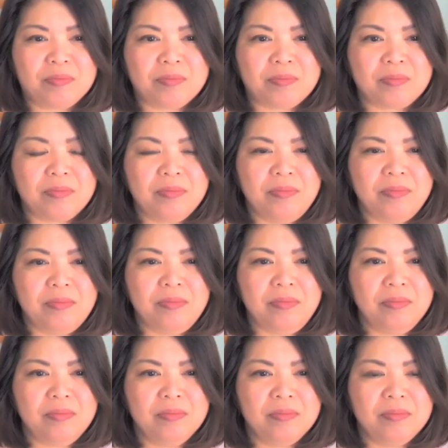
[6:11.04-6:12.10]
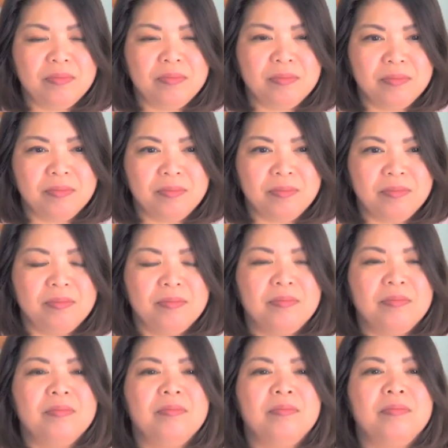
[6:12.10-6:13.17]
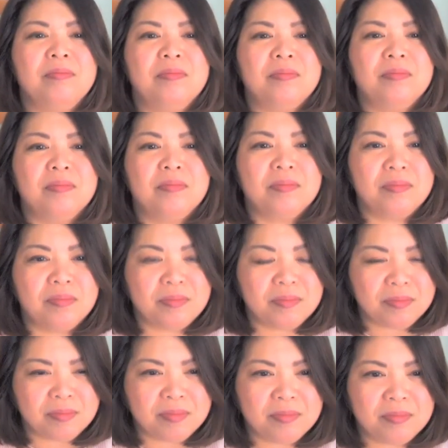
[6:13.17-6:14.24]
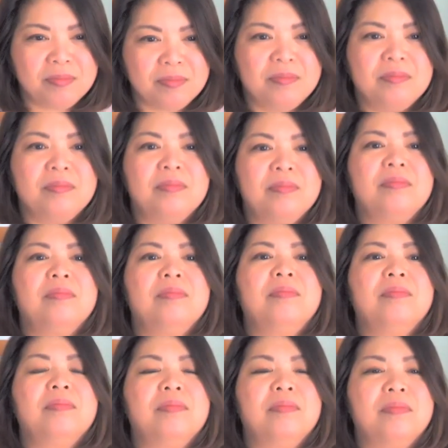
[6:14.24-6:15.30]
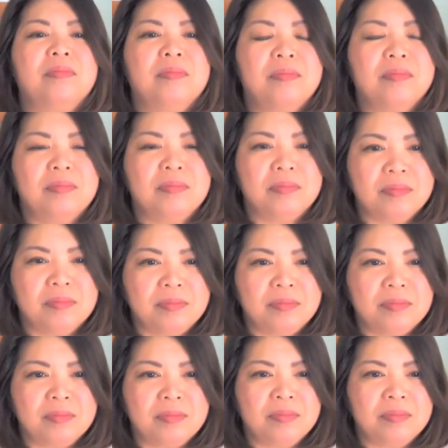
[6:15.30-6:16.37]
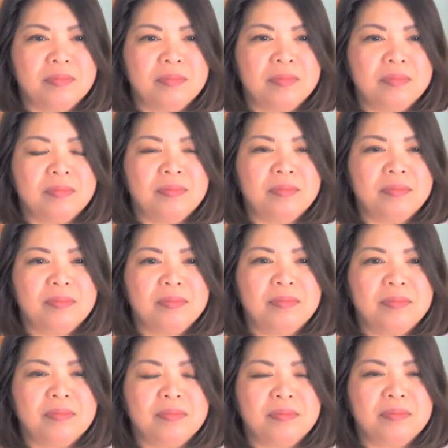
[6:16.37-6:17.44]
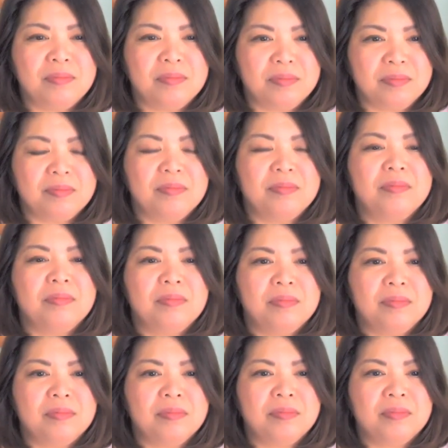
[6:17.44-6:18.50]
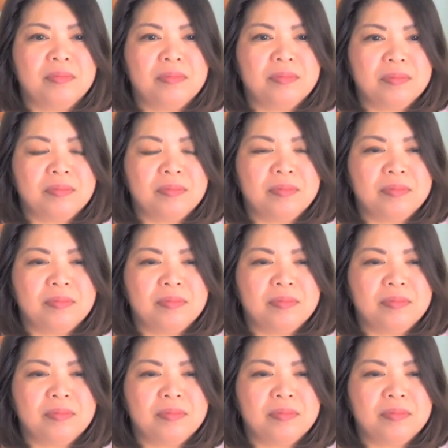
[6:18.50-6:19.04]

[no speech]